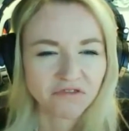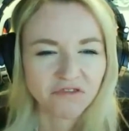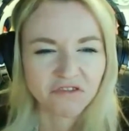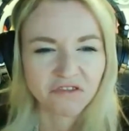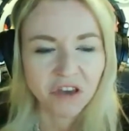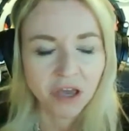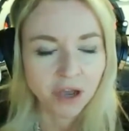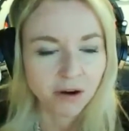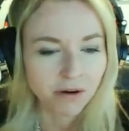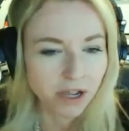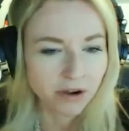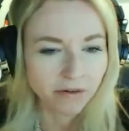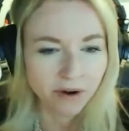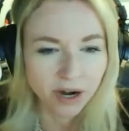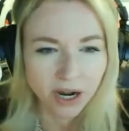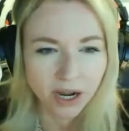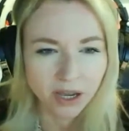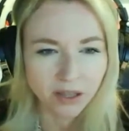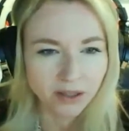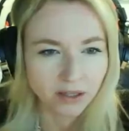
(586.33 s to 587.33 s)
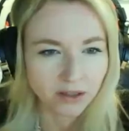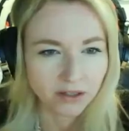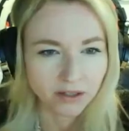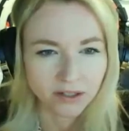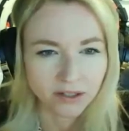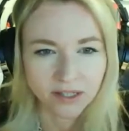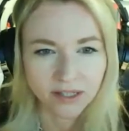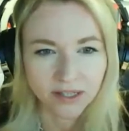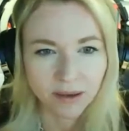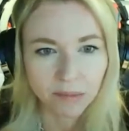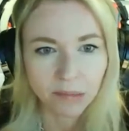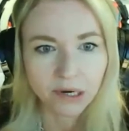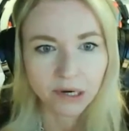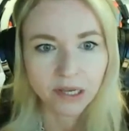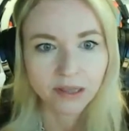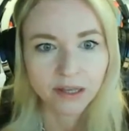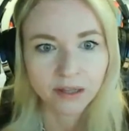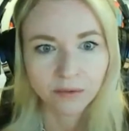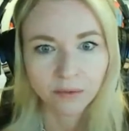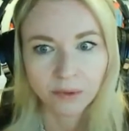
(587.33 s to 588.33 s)
very rare that there's
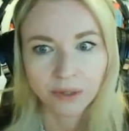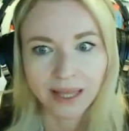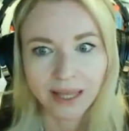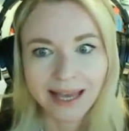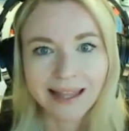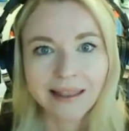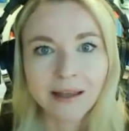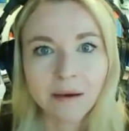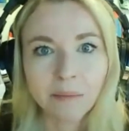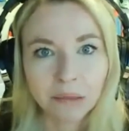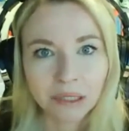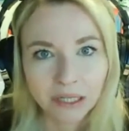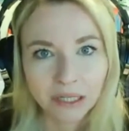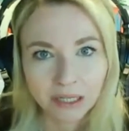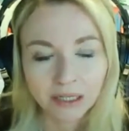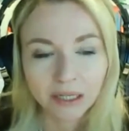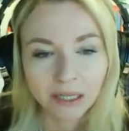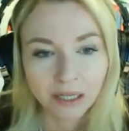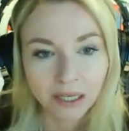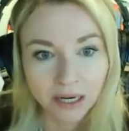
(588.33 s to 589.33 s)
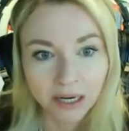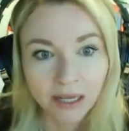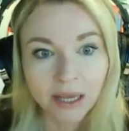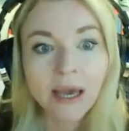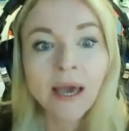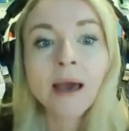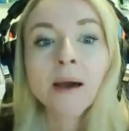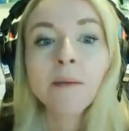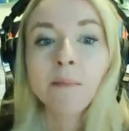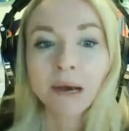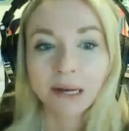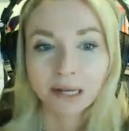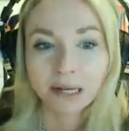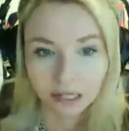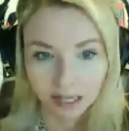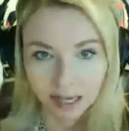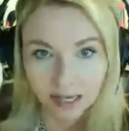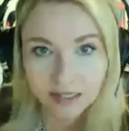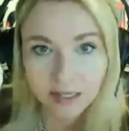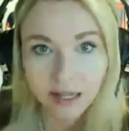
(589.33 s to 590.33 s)
somebody that will end up needing a kidney but in
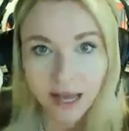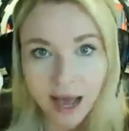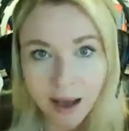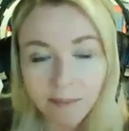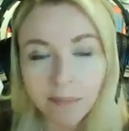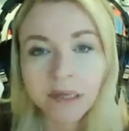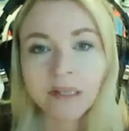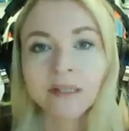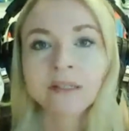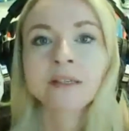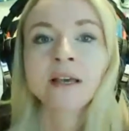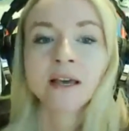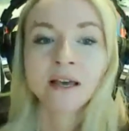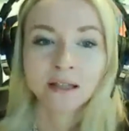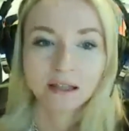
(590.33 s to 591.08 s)
case that happens